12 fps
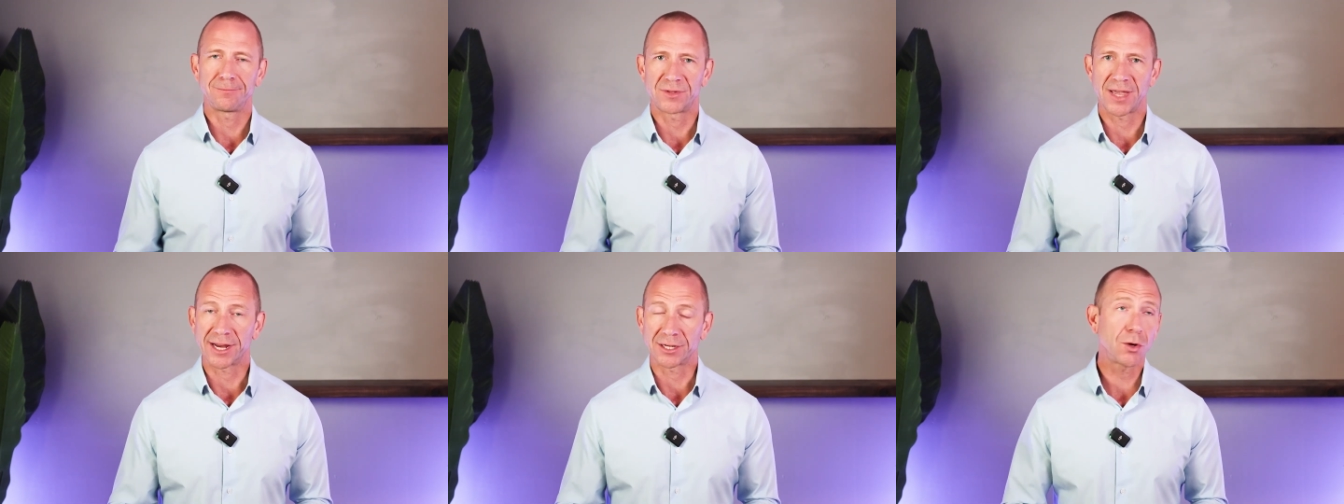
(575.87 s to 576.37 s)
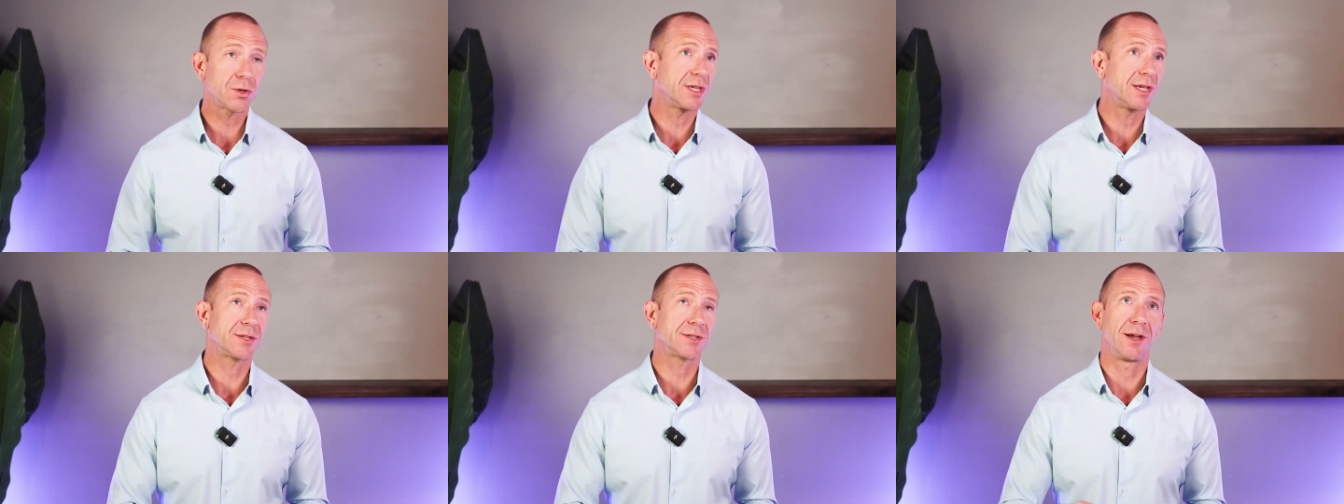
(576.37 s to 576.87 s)

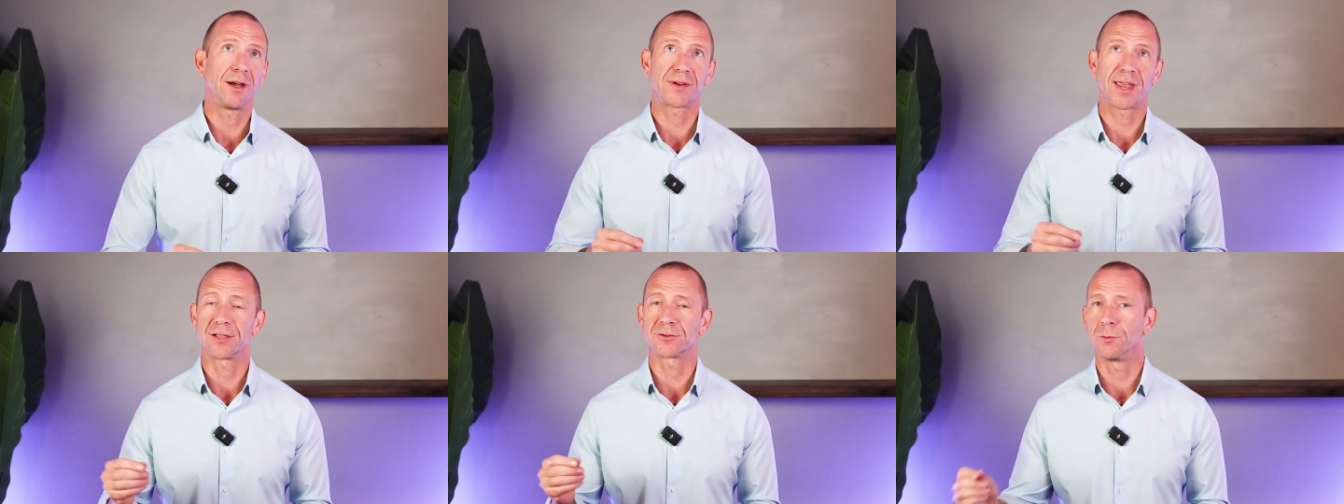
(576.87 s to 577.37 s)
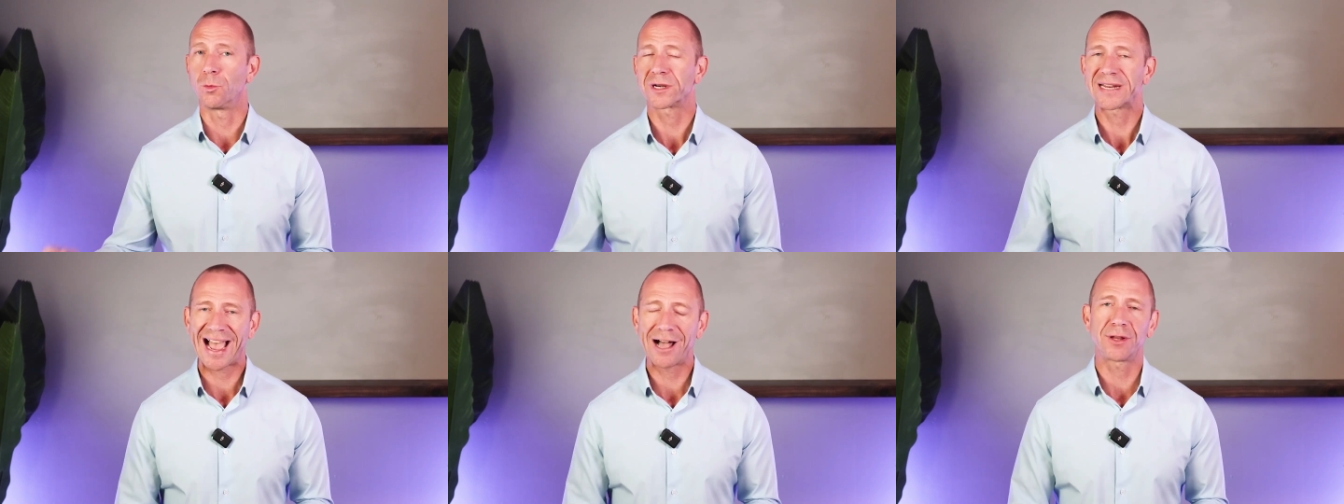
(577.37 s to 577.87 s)
diagnosis, of cancer
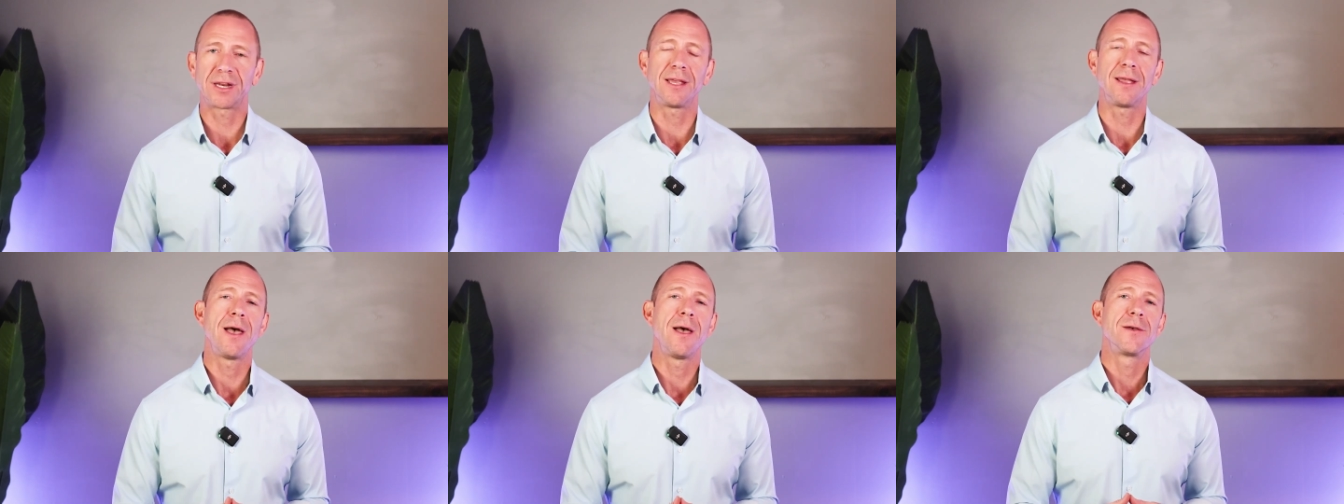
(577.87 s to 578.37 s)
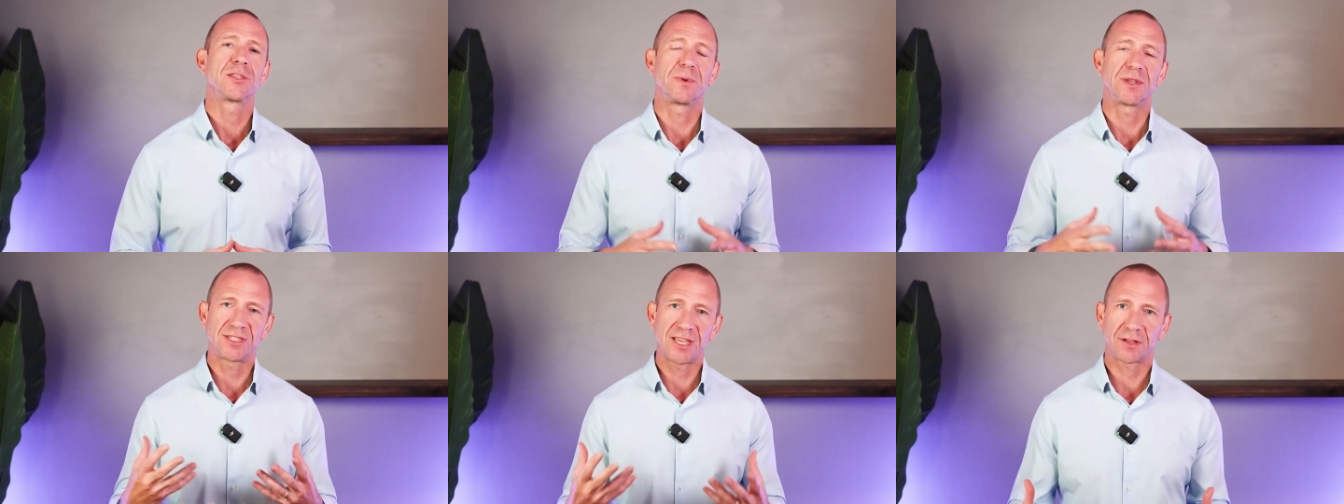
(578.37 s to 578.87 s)
mortality,
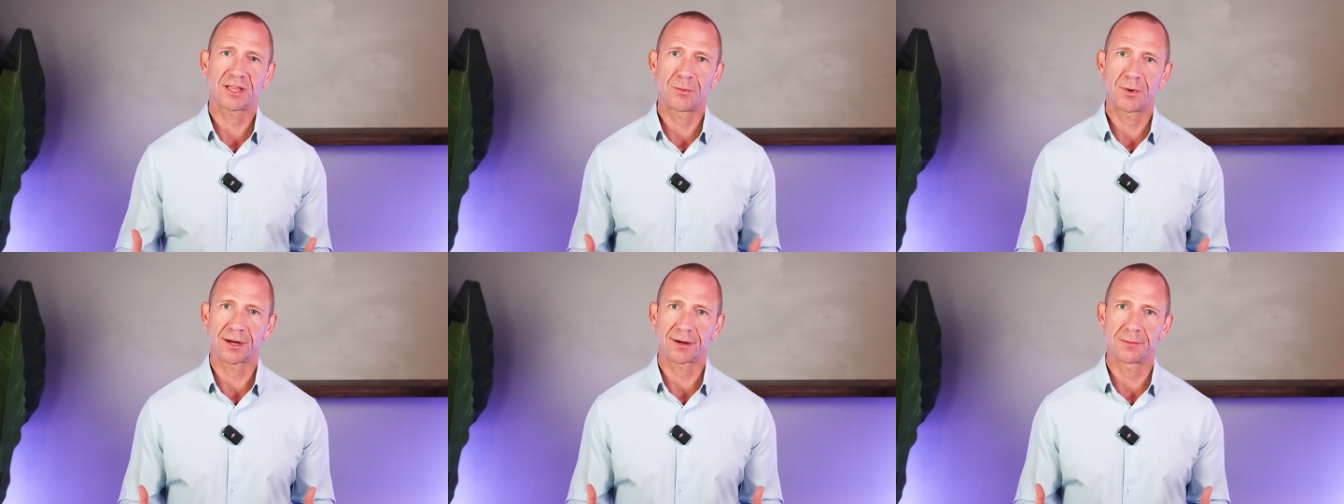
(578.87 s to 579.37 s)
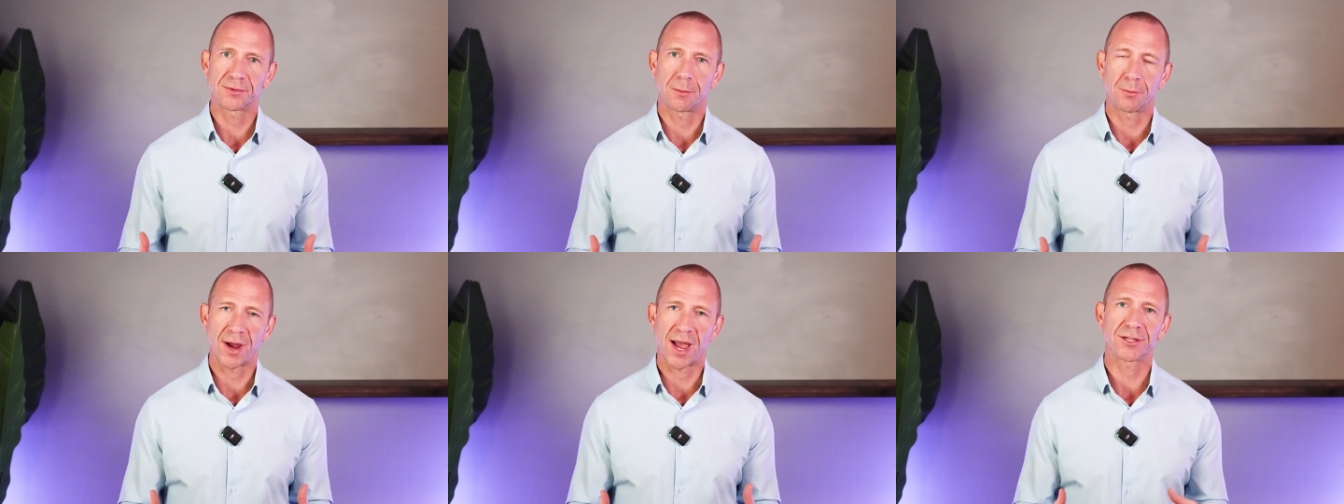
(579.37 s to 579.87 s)
specifically when it comes
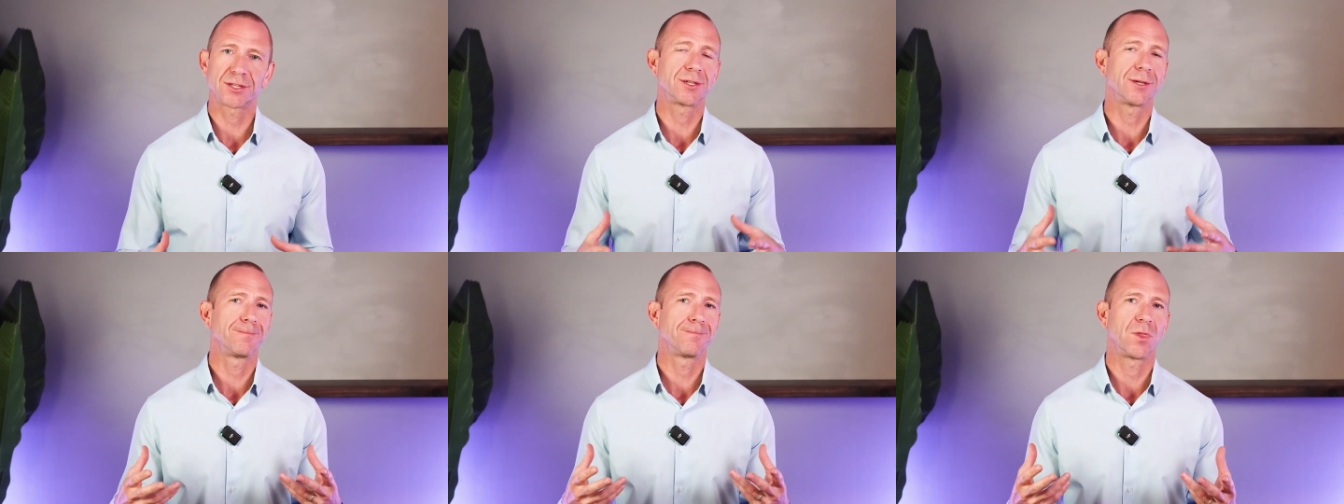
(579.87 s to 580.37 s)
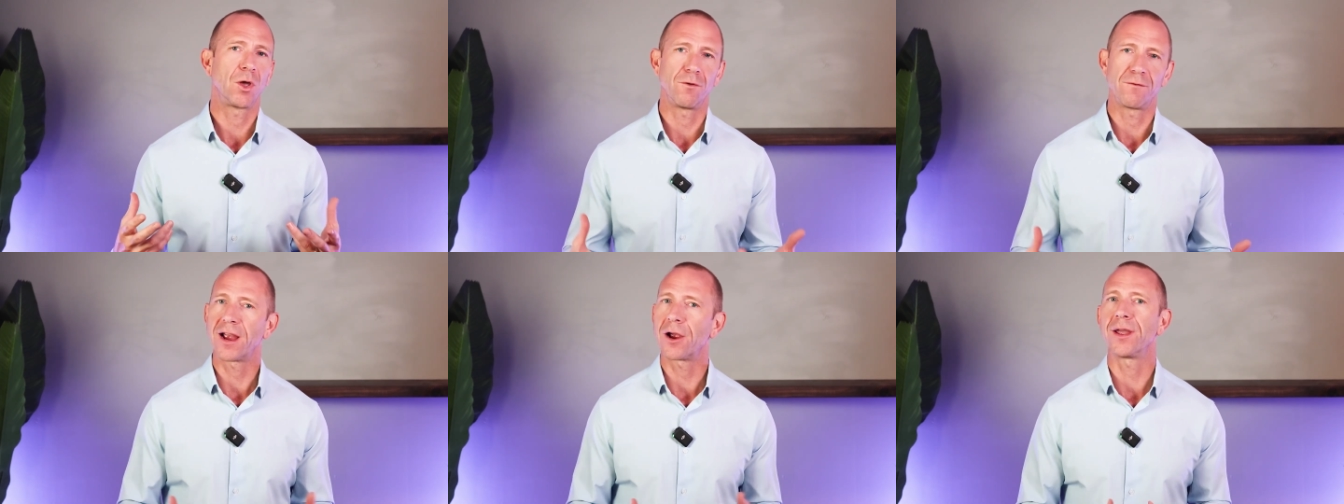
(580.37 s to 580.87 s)
to breast,
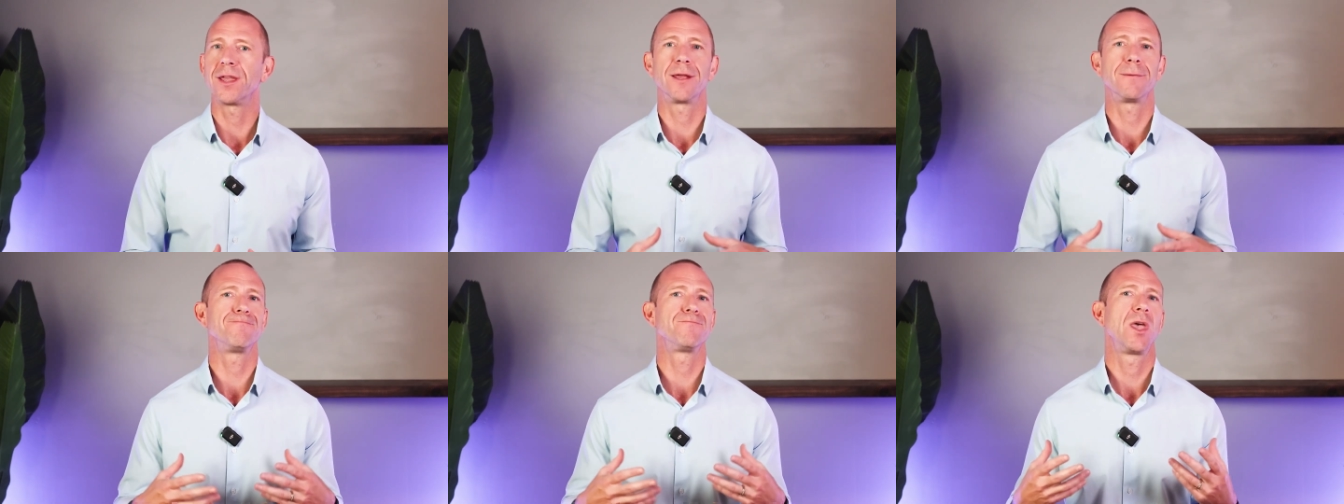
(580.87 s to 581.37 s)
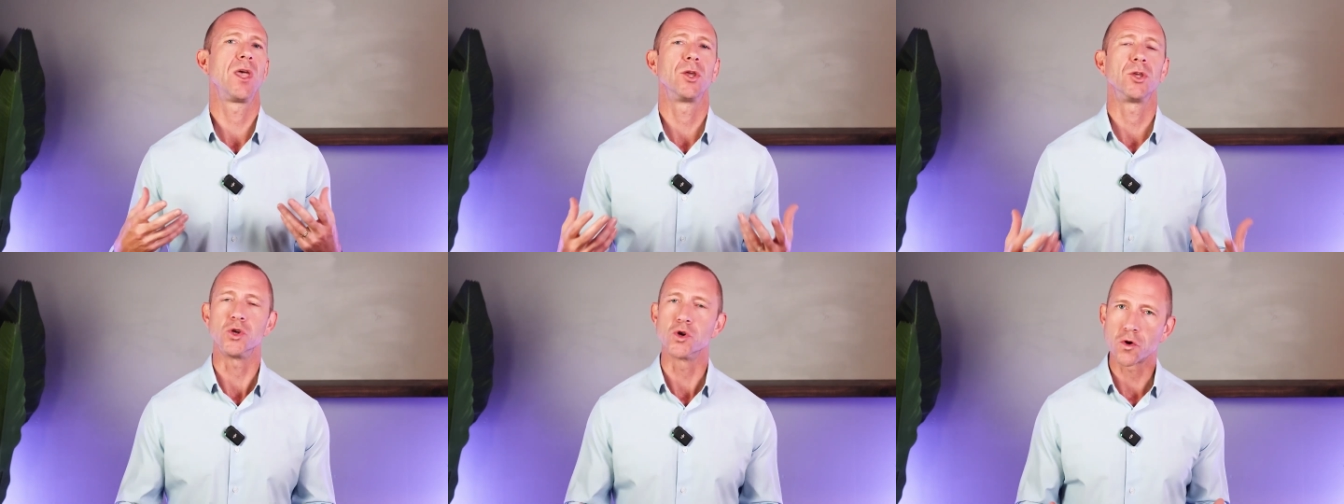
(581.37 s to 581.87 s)
ovarian,
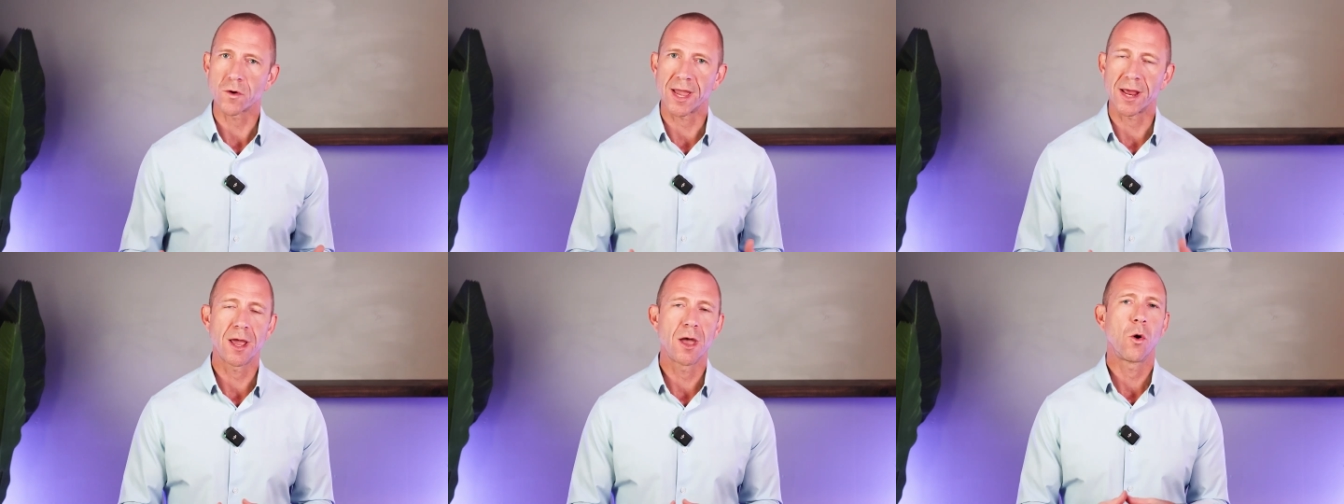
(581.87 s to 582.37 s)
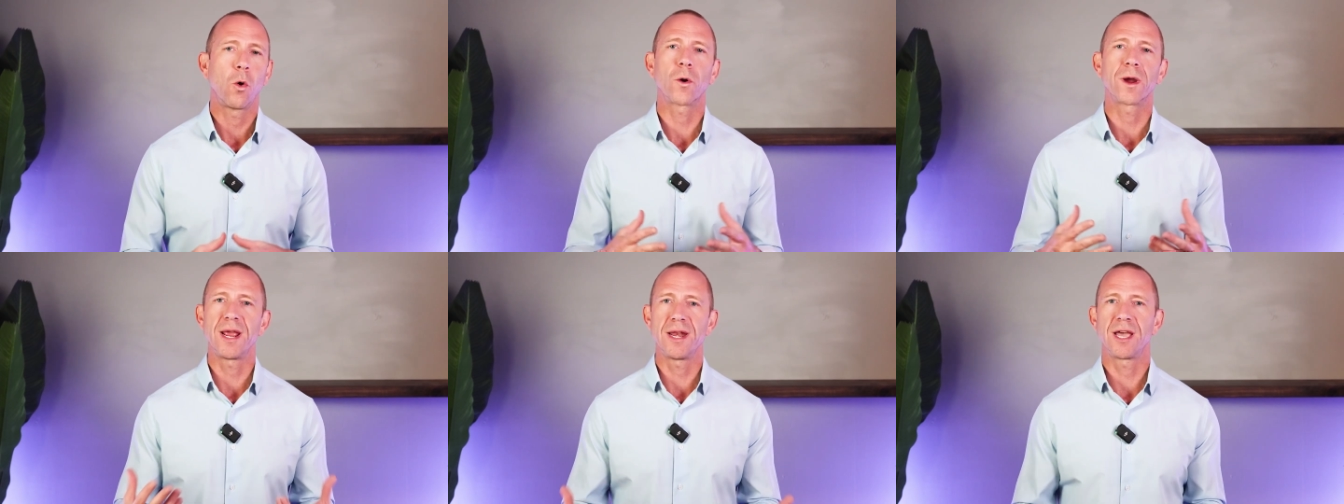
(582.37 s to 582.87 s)
uterine,
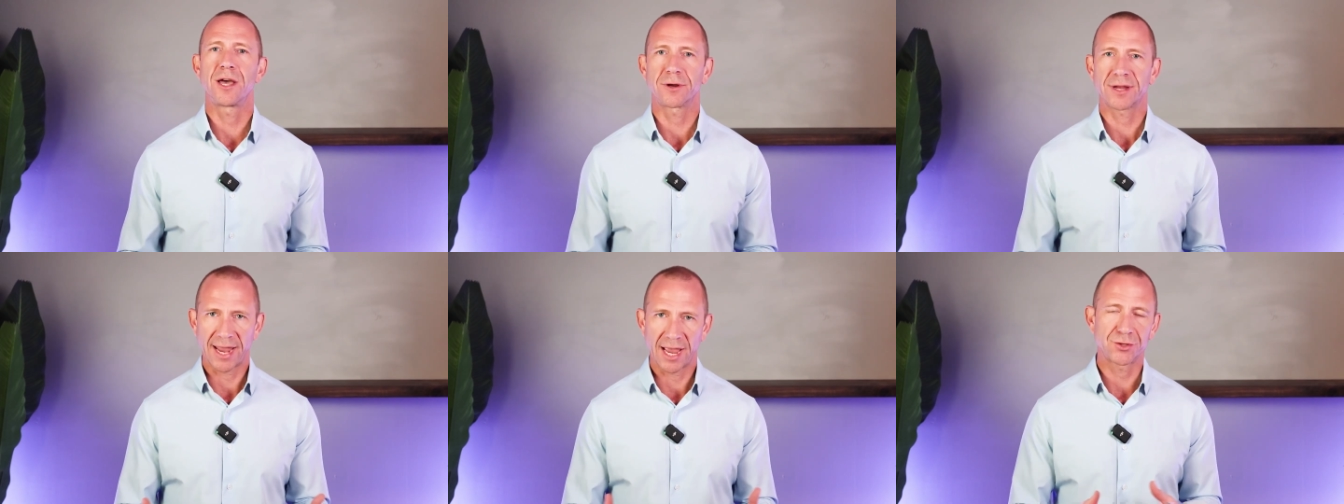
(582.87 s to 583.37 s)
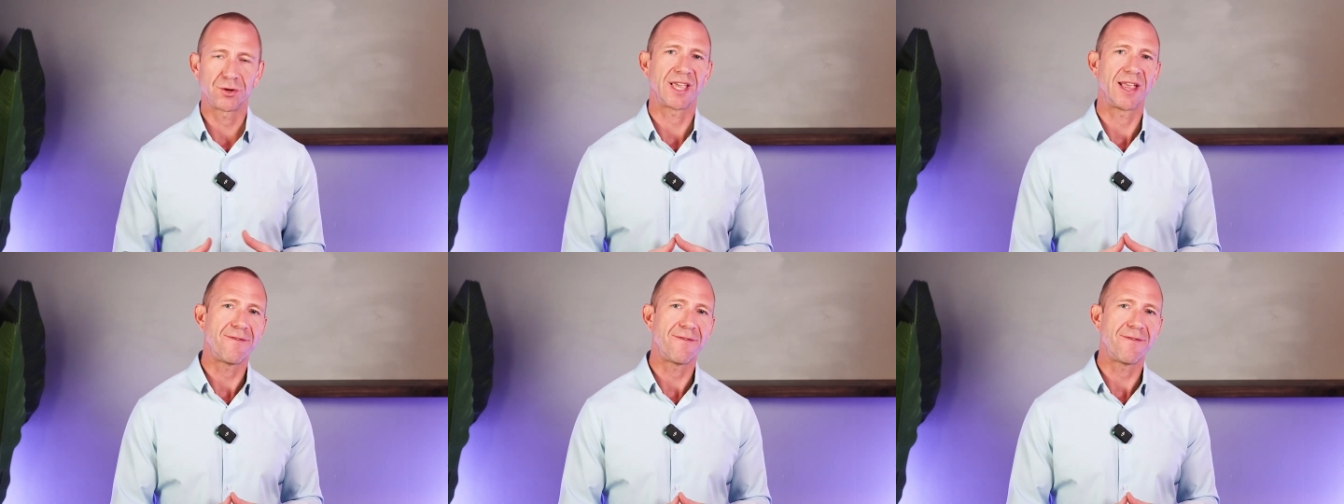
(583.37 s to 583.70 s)
or any other cancers.